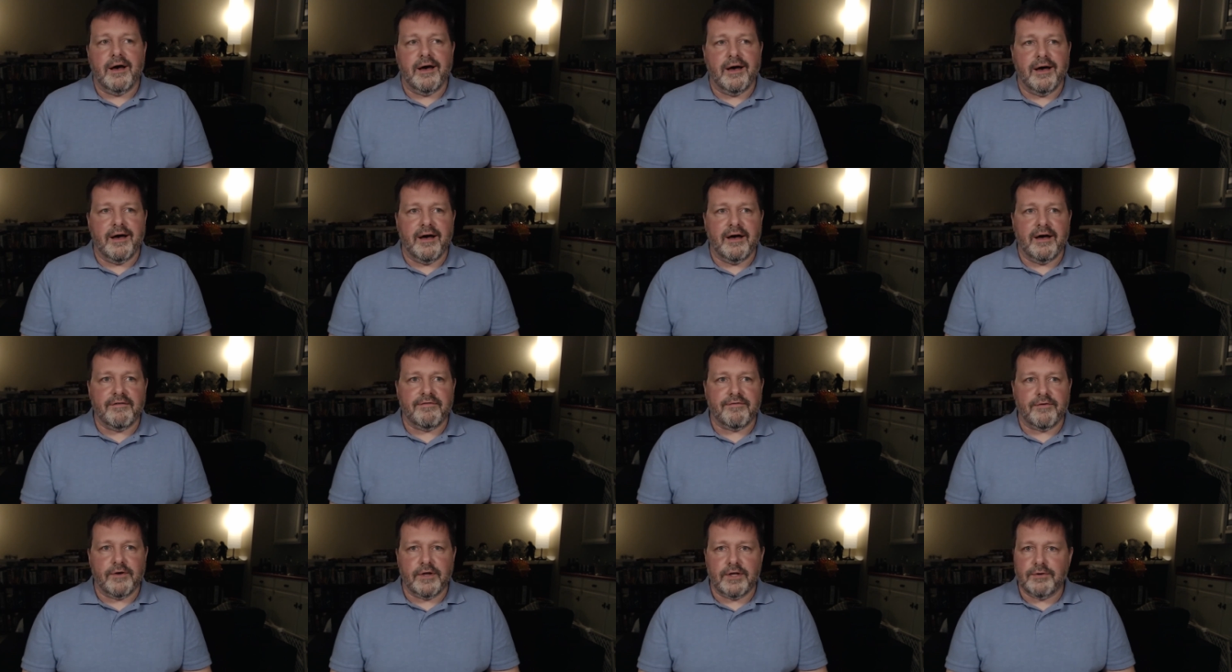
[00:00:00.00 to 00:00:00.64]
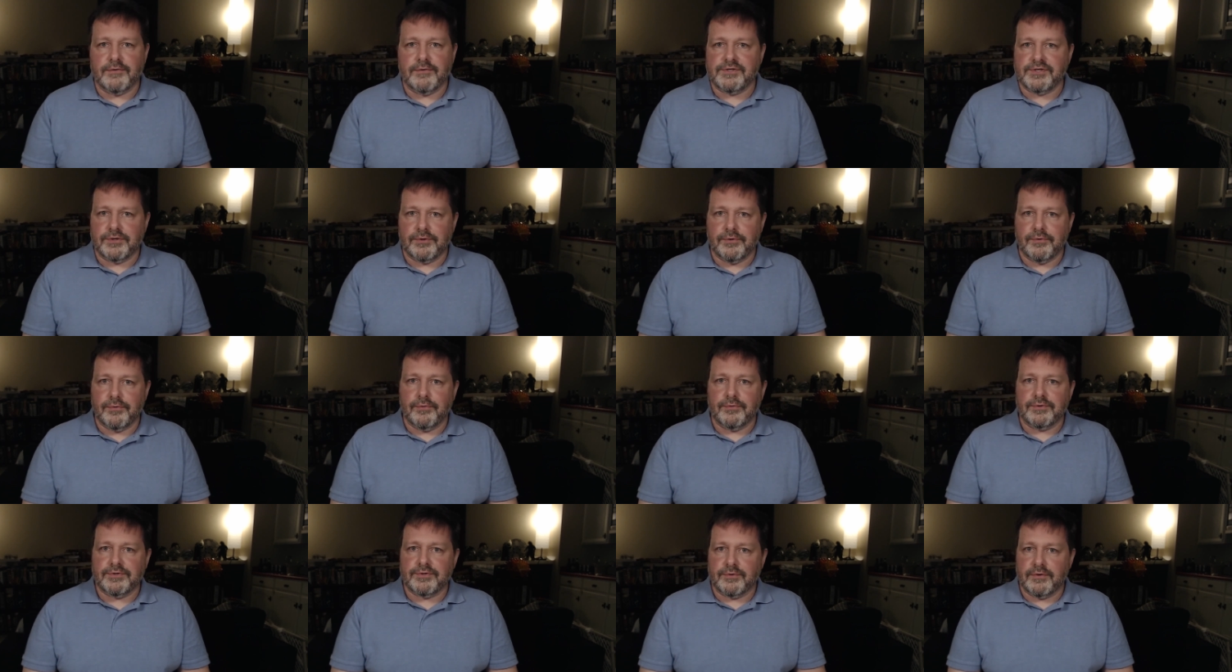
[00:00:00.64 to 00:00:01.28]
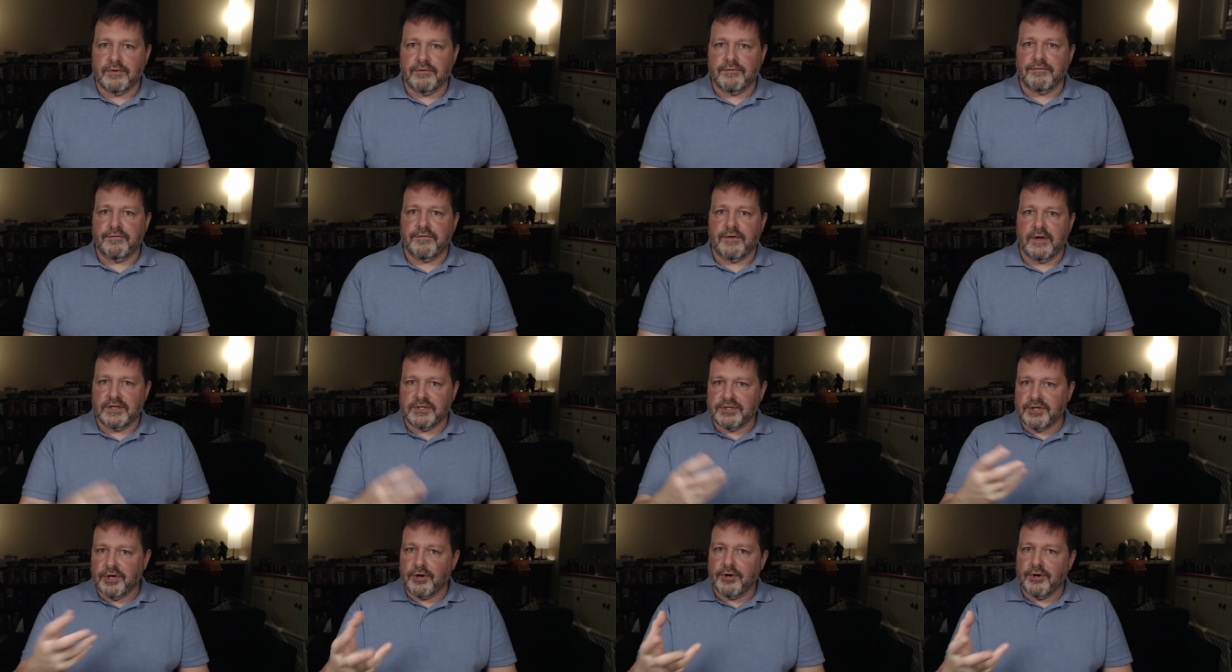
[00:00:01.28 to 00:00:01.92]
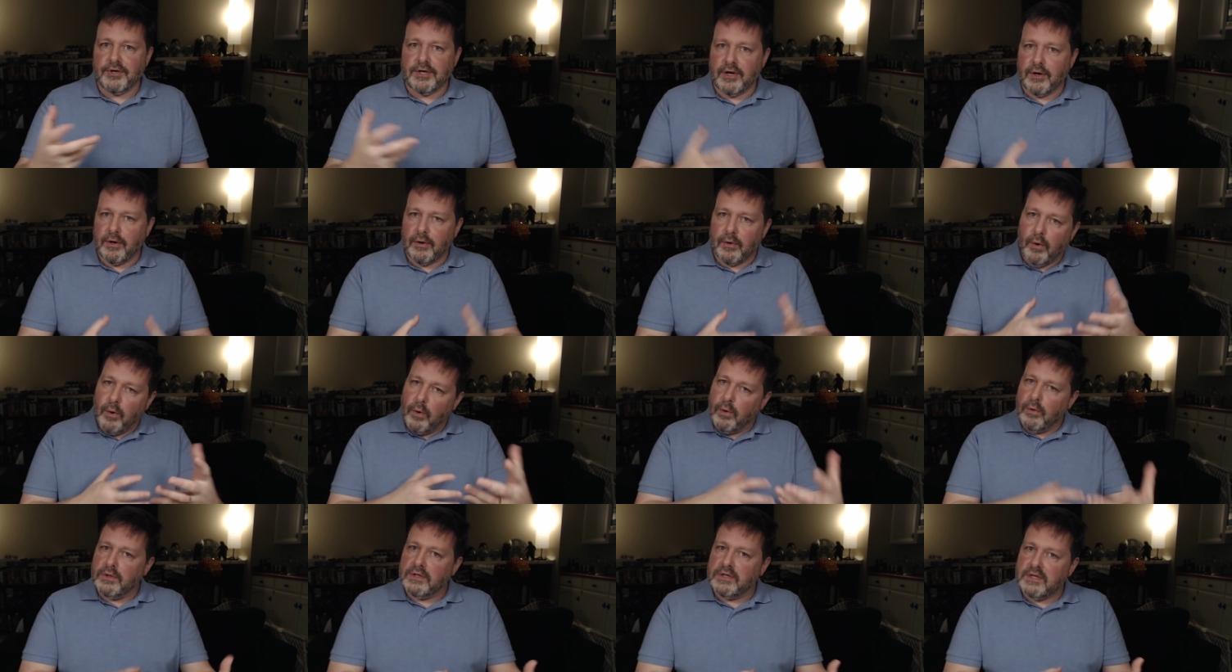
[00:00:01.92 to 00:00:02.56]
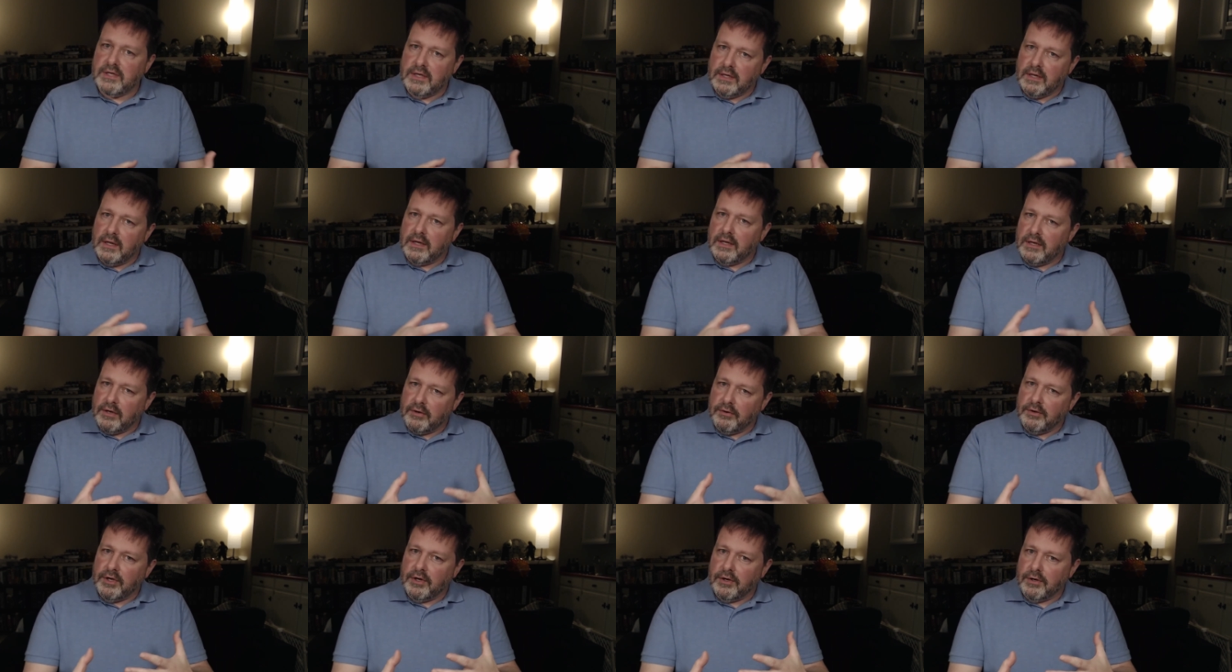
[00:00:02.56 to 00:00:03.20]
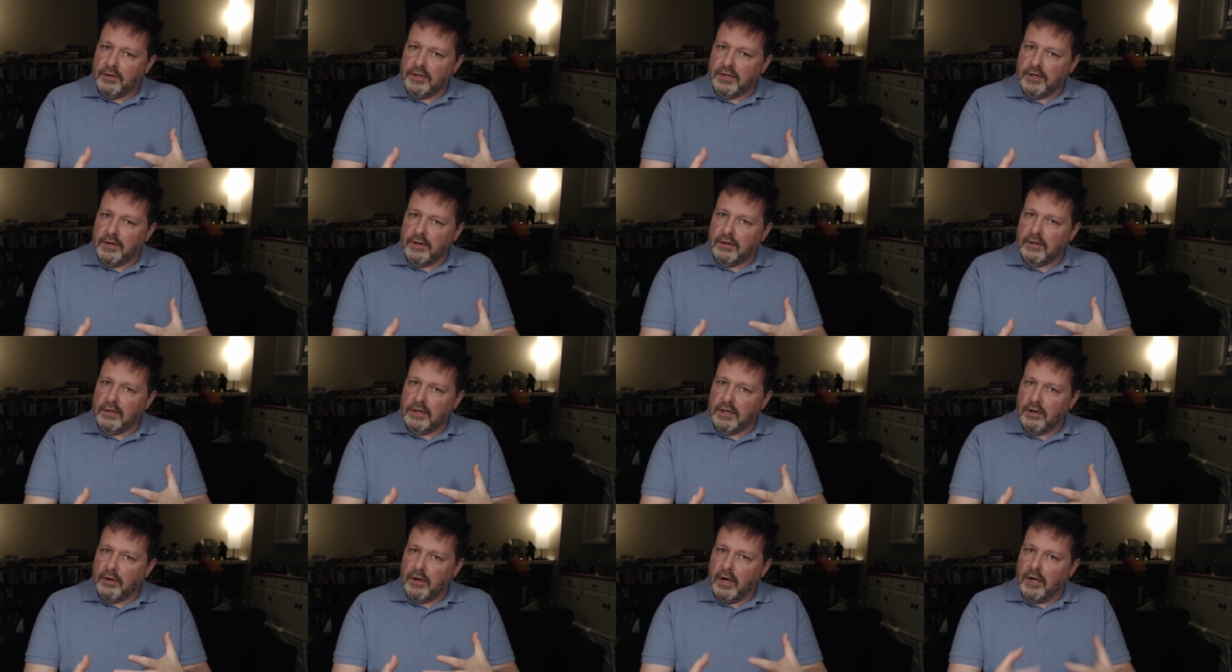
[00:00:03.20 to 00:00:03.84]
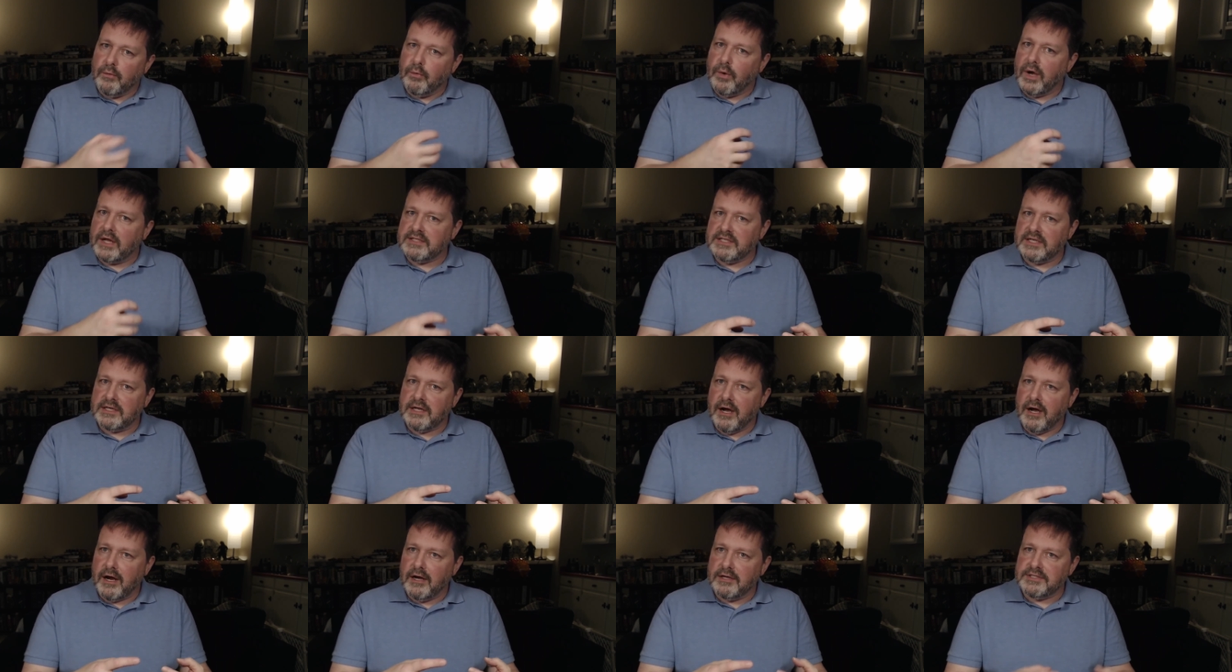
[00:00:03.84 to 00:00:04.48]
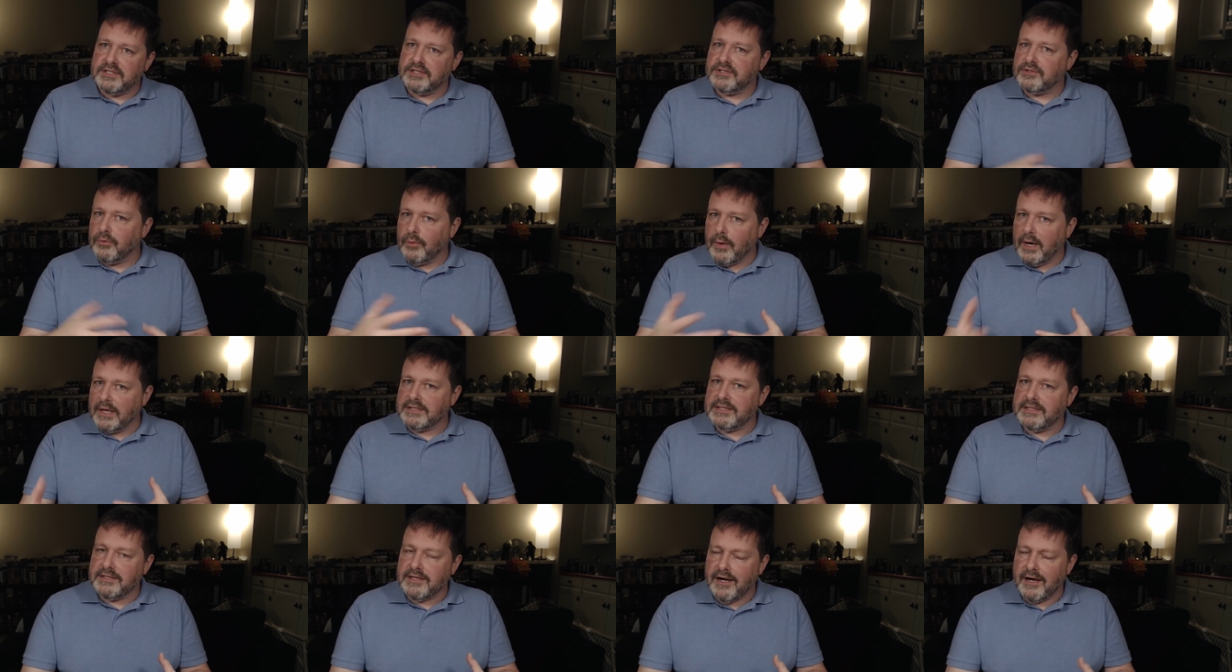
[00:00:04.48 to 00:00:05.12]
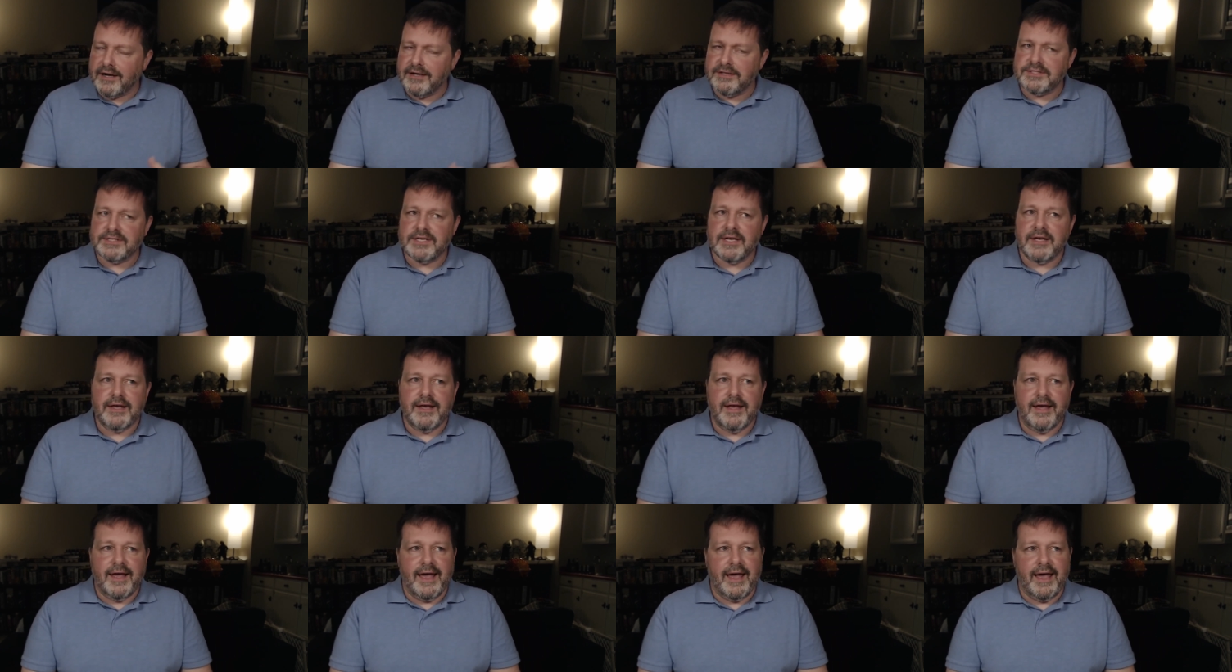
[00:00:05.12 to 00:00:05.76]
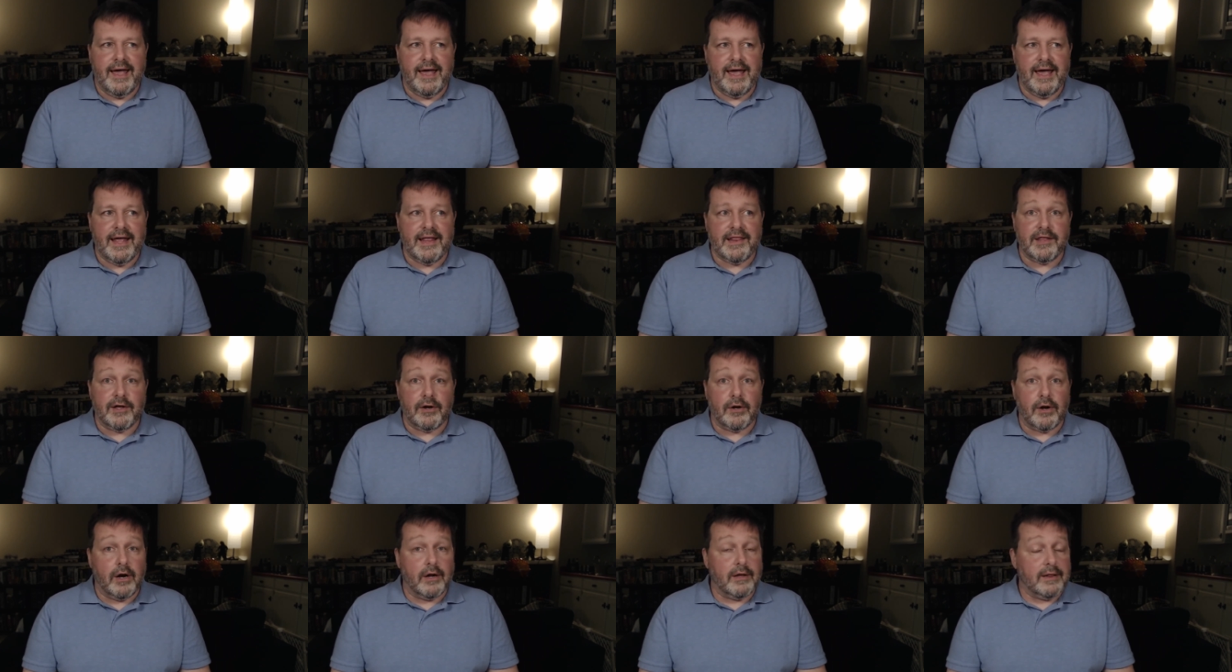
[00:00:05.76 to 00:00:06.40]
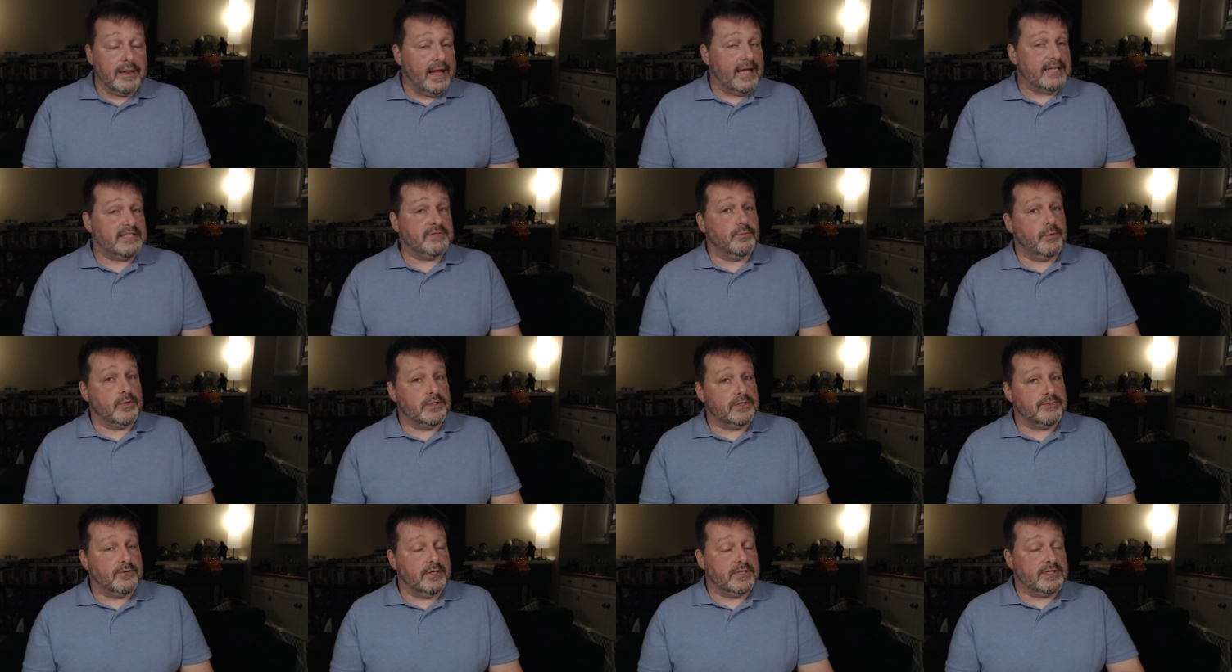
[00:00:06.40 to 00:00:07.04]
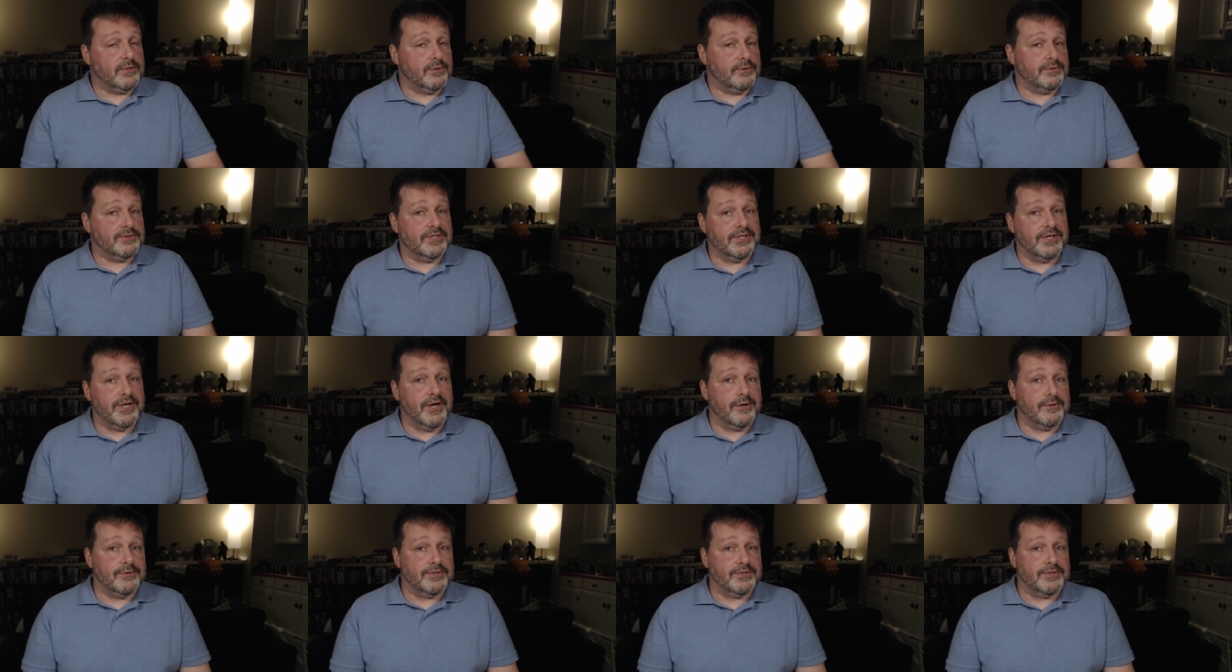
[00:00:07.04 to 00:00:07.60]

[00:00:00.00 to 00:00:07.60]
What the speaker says: for you to sort of turn your old, your unwanted cards into wanted cards, and there are lots more stretch goals to go.